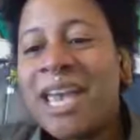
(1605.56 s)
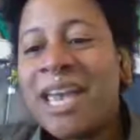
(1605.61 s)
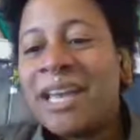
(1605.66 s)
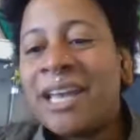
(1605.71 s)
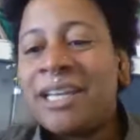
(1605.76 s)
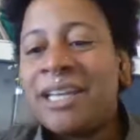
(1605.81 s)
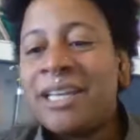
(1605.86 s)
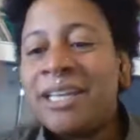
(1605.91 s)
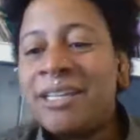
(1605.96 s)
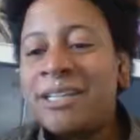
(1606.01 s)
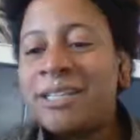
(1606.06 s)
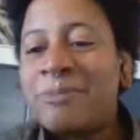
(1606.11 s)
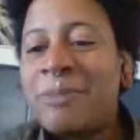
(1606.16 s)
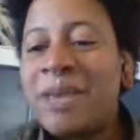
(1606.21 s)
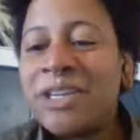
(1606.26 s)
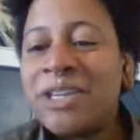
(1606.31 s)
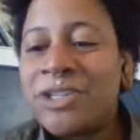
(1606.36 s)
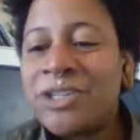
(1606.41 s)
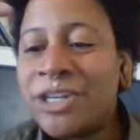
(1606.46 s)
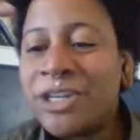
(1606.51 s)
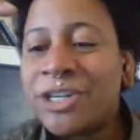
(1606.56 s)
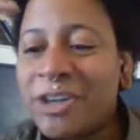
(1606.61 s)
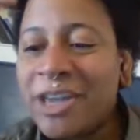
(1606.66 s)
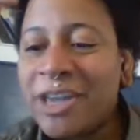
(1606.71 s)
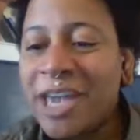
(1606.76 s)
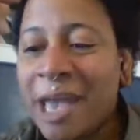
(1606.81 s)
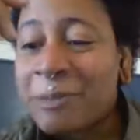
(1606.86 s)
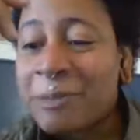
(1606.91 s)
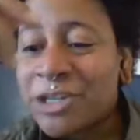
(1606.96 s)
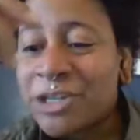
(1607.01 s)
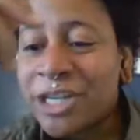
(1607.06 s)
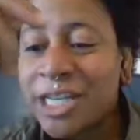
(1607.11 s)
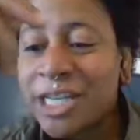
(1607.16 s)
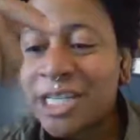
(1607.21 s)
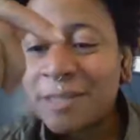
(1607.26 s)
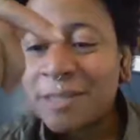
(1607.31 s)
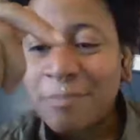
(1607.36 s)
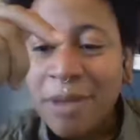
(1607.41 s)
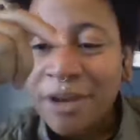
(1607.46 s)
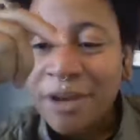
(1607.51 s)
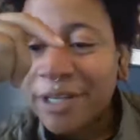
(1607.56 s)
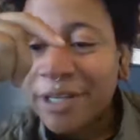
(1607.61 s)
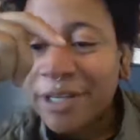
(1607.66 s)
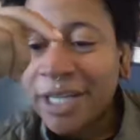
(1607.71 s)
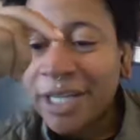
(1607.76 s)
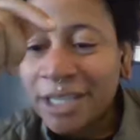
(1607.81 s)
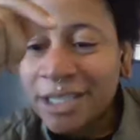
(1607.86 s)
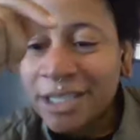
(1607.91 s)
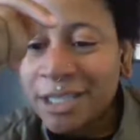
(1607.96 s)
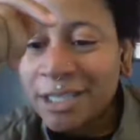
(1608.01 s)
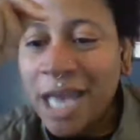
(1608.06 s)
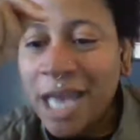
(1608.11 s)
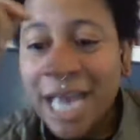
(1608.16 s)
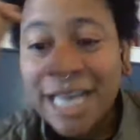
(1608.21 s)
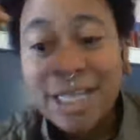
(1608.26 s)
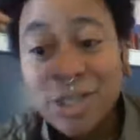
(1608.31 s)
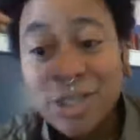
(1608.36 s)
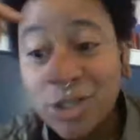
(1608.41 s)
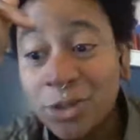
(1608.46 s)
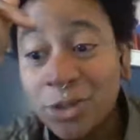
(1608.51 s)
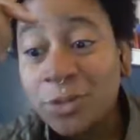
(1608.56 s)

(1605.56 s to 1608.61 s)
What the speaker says: Anais, make sure you capture his mutterings.